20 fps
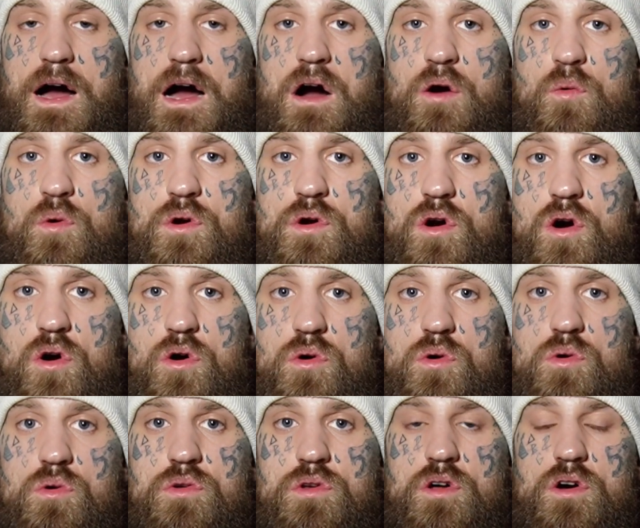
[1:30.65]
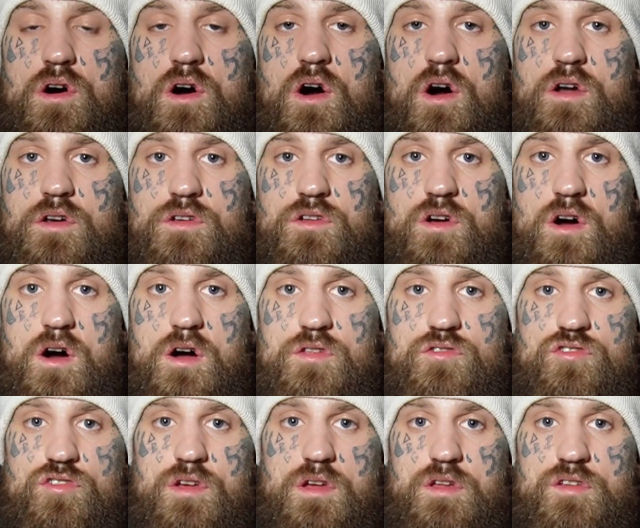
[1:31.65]
our own
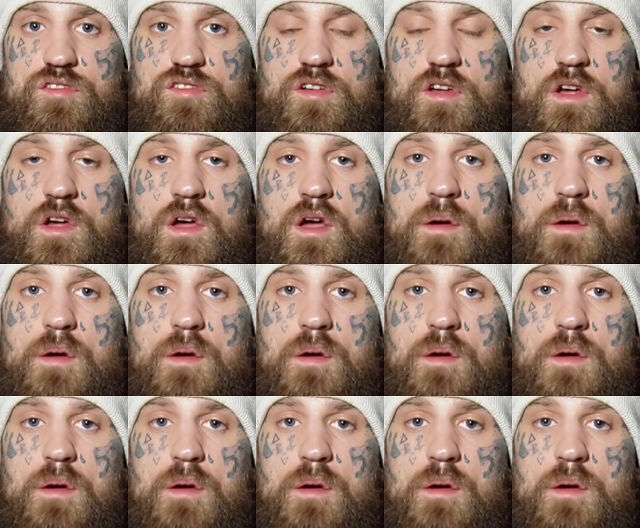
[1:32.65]
unconscious,